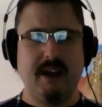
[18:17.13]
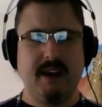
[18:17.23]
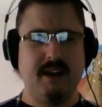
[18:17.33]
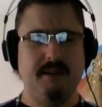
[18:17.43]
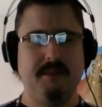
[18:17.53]

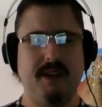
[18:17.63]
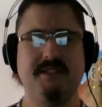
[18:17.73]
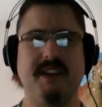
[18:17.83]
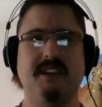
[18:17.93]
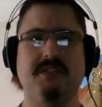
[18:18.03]

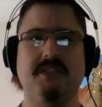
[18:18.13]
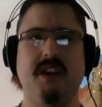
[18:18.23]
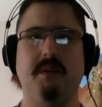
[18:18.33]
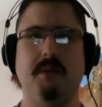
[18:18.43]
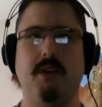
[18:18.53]
It's
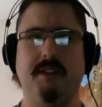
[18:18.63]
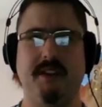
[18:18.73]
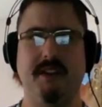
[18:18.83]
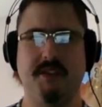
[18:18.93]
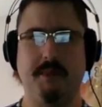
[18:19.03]
actually more on
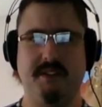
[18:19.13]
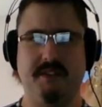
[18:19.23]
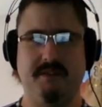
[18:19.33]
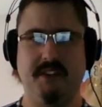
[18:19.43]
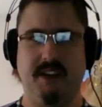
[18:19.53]
the
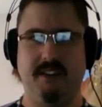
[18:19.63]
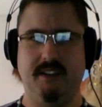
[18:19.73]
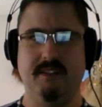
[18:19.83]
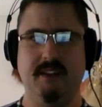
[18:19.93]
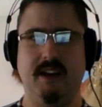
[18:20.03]
expensive
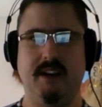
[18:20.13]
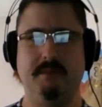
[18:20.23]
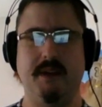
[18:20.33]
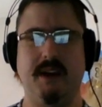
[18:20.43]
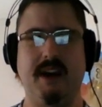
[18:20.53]
side.
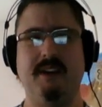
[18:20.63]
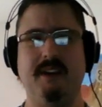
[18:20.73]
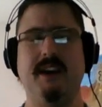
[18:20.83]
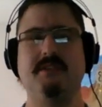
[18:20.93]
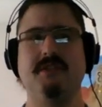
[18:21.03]

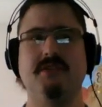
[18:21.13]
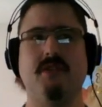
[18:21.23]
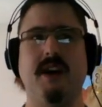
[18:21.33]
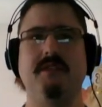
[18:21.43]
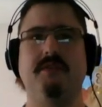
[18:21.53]
I've actually
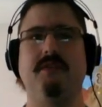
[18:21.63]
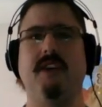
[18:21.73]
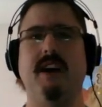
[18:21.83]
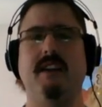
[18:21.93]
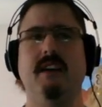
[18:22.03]
tried to
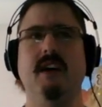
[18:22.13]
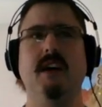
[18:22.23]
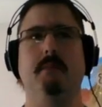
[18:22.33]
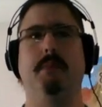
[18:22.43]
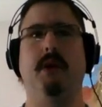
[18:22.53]
find
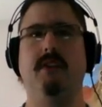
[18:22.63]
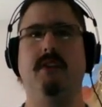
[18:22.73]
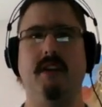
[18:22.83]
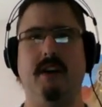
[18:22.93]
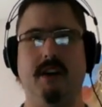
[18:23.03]

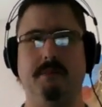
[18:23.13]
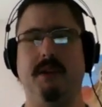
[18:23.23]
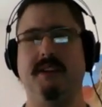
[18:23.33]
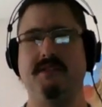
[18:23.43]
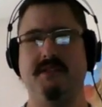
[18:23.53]
bulk
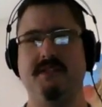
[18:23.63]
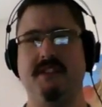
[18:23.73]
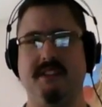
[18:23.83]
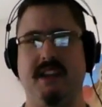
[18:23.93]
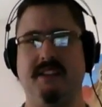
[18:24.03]
places
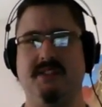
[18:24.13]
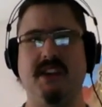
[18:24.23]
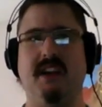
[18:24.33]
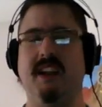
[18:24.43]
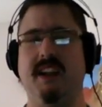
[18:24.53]
that
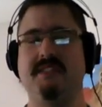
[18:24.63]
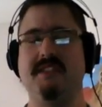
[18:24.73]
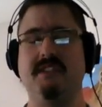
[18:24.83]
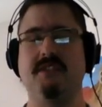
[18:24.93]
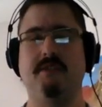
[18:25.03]
sell it, and
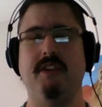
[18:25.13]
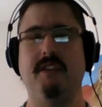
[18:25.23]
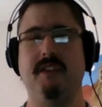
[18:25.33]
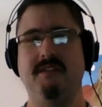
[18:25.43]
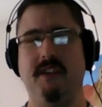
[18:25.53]
it's actually
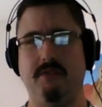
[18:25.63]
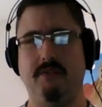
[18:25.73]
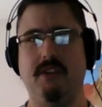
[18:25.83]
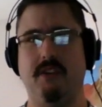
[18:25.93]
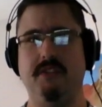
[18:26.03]
fairly
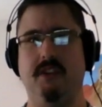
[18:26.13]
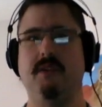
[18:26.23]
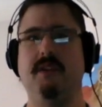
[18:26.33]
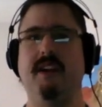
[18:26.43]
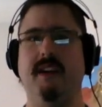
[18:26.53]
difficult to
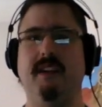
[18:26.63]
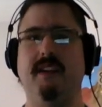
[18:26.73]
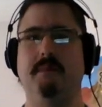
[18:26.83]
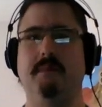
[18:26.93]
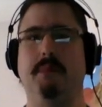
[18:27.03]
locate
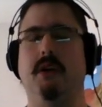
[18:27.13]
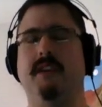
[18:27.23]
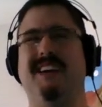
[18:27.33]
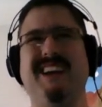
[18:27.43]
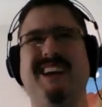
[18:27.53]
in
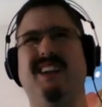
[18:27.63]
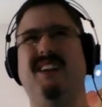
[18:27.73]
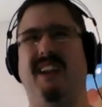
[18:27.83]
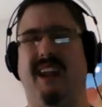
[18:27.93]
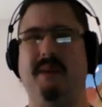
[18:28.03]
bulk. You can get
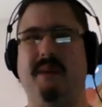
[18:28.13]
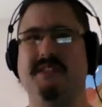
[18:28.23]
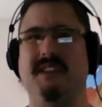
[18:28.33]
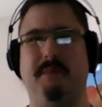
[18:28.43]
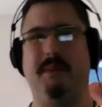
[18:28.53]
it on
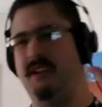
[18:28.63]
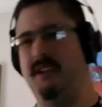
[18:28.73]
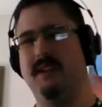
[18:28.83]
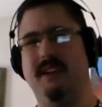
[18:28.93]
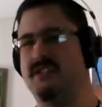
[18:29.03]
Amazon, but
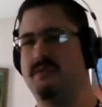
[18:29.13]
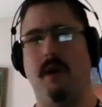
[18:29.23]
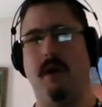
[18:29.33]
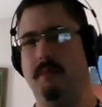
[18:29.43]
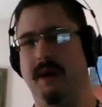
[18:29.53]
you only get
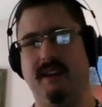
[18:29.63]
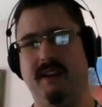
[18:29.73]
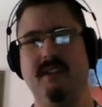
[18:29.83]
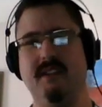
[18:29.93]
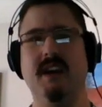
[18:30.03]
small
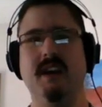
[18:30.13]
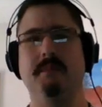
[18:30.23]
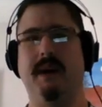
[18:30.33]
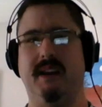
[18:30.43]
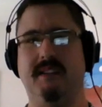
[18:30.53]
bags
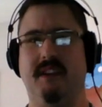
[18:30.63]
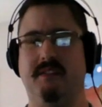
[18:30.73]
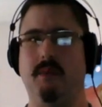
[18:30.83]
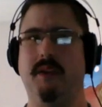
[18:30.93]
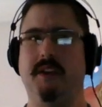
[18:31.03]

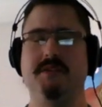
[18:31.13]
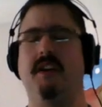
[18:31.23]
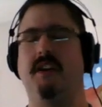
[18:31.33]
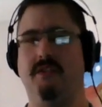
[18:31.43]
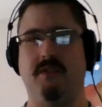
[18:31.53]
of it. We use
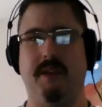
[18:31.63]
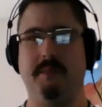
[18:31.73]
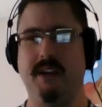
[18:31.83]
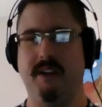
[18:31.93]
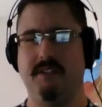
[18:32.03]
it on our
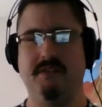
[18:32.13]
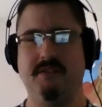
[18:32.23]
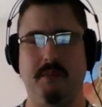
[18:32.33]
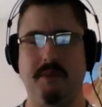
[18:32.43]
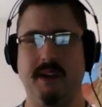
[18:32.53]
dream catchers
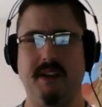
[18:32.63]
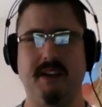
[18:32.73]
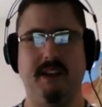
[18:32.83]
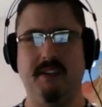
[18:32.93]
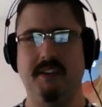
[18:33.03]
that we
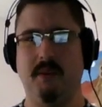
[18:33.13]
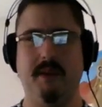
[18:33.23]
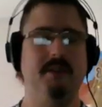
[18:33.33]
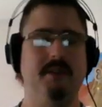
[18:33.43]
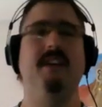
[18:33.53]
make and everything.
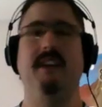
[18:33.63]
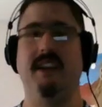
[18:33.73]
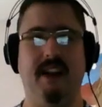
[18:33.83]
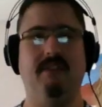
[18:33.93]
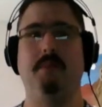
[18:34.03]
We use it
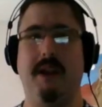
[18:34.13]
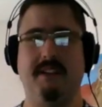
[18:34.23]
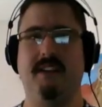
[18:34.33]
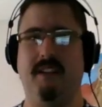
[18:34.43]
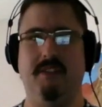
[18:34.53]
in
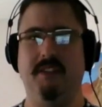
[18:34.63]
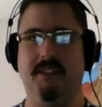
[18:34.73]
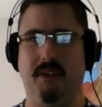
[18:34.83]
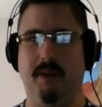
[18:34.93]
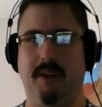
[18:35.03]
practically
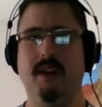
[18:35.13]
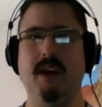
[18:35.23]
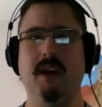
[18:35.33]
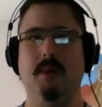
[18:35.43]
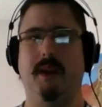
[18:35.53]
everything
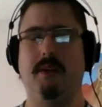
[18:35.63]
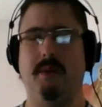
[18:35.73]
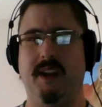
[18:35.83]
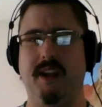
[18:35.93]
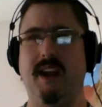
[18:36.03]
we
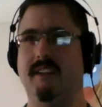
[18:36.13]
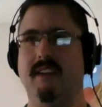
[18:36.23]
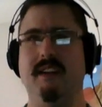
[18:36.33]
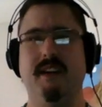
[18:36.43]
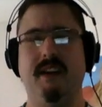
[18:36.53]
create,
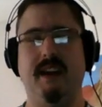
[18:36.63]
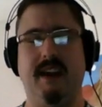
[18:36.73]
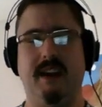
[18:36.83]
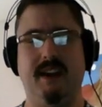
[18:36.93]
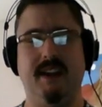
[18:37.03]

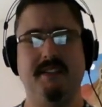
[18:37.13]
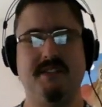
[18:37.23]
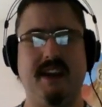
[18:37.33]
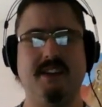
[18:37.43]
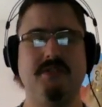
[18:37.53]
and it's
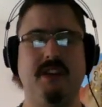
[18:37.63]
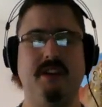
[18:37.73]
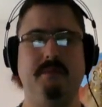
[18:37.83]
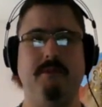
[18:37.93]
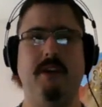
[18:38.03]

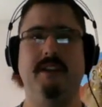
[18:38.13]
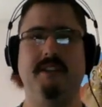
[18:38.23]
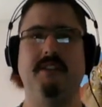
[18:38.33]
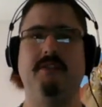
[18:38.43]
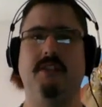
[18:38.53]
actually very
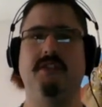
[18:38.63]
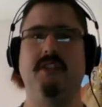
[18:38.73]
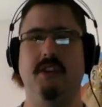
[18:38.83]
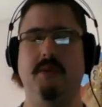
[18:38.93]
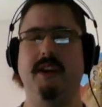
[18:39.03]
difficult
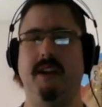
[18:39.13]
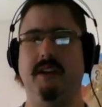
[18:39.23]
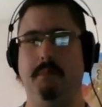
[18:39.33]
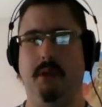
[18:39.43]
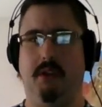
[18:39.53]
to locate
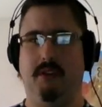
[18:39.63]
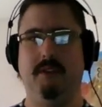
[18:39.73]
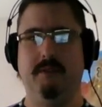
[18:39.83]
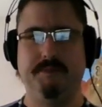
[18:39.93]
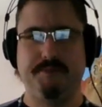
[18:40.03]
in bulk.